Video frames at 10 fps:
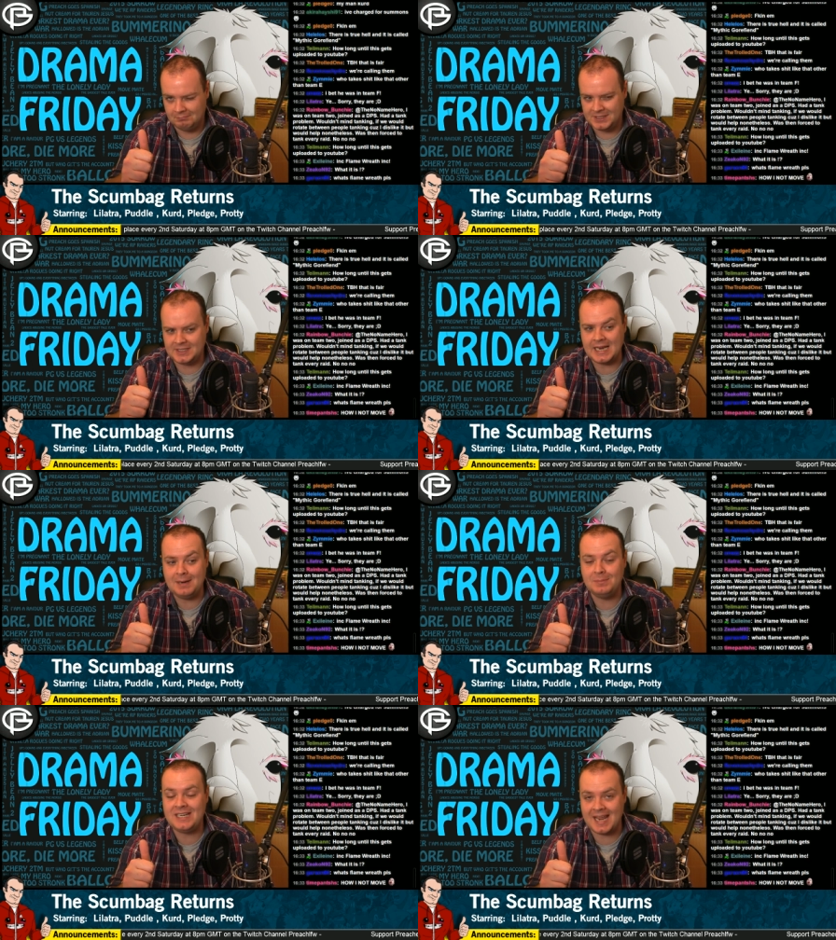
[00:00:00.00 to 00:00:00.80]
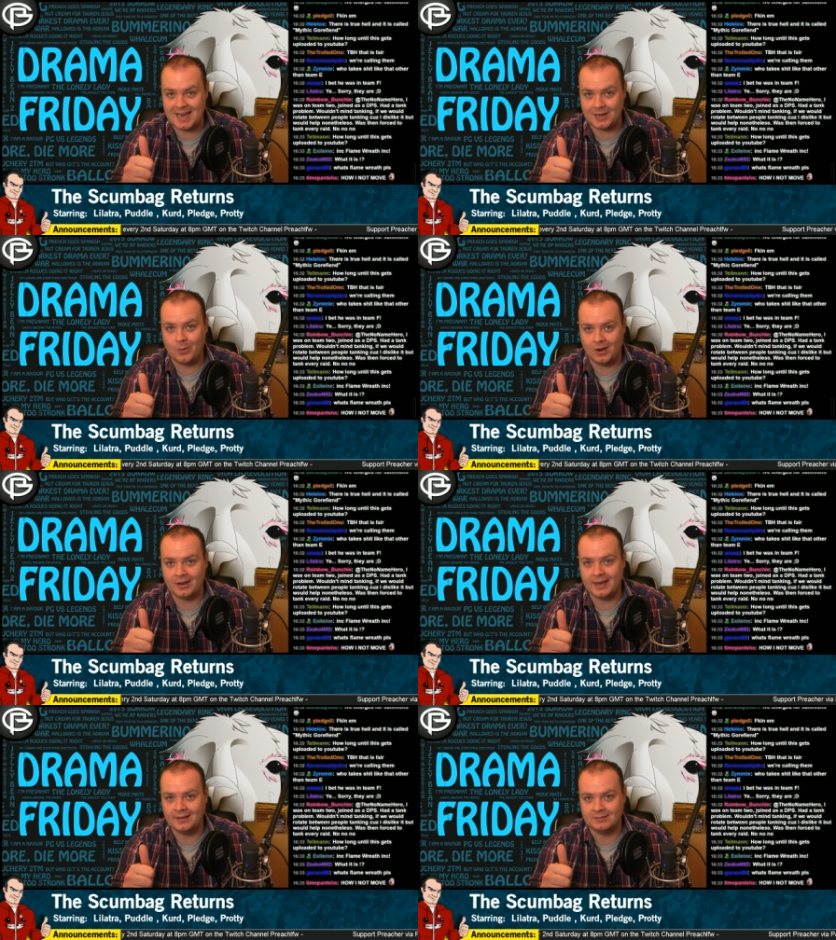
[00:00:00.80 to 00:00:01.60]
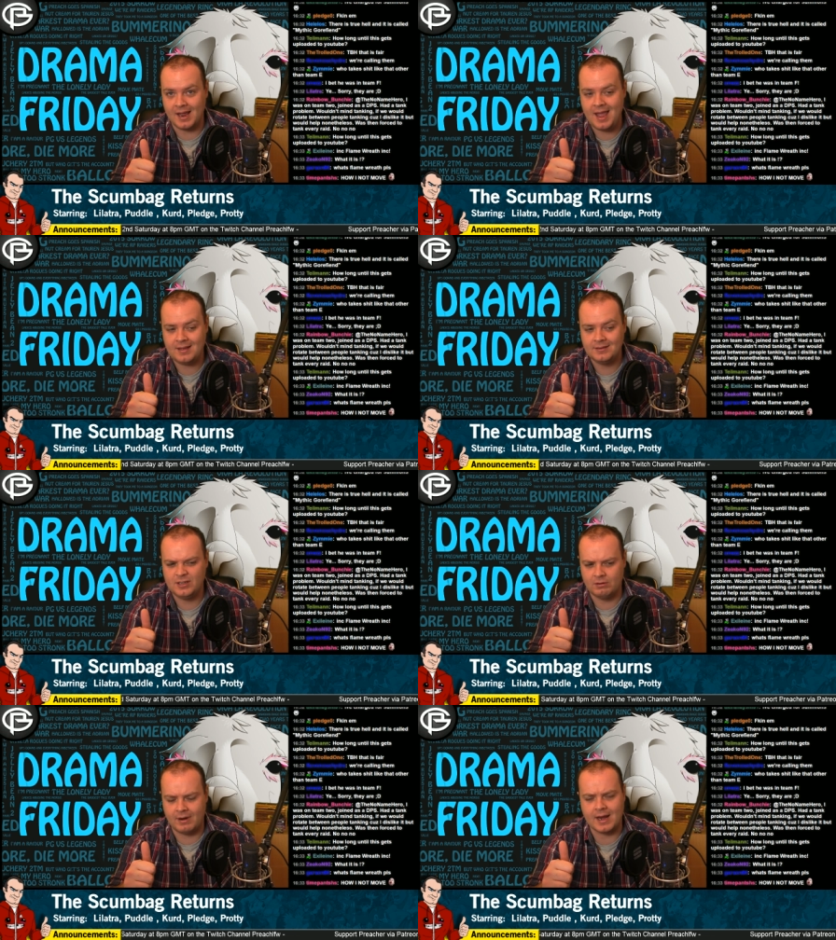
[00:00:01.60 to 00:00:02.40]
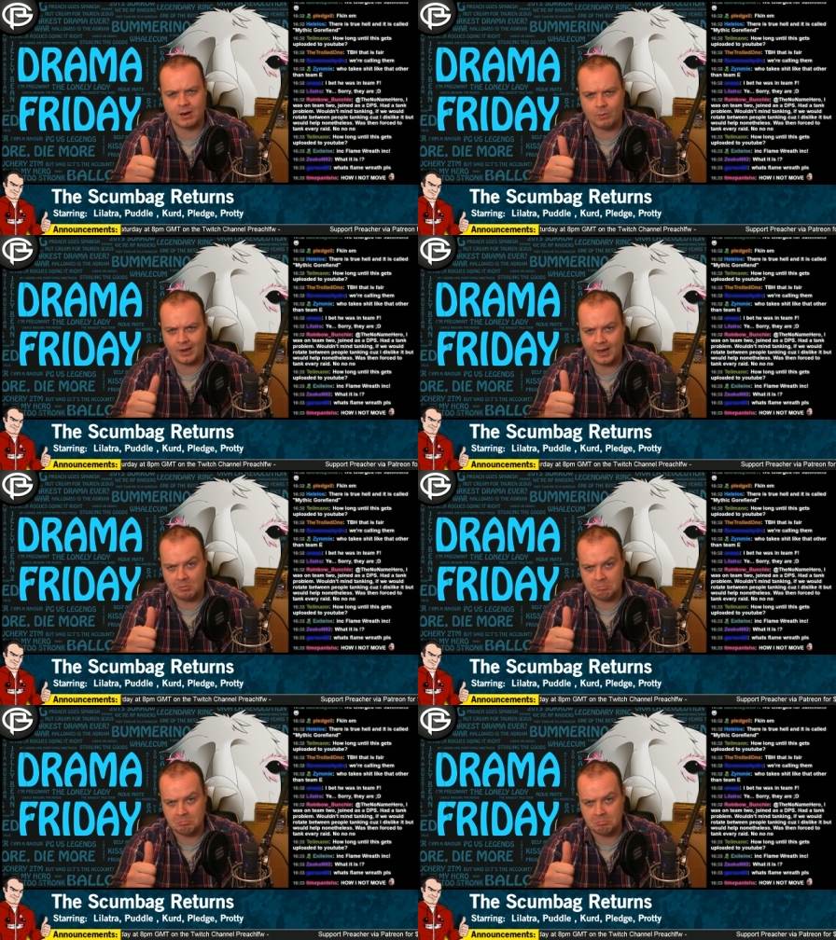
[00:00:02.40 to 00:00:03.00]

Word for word: Team D quality. Yeah? Curator quality.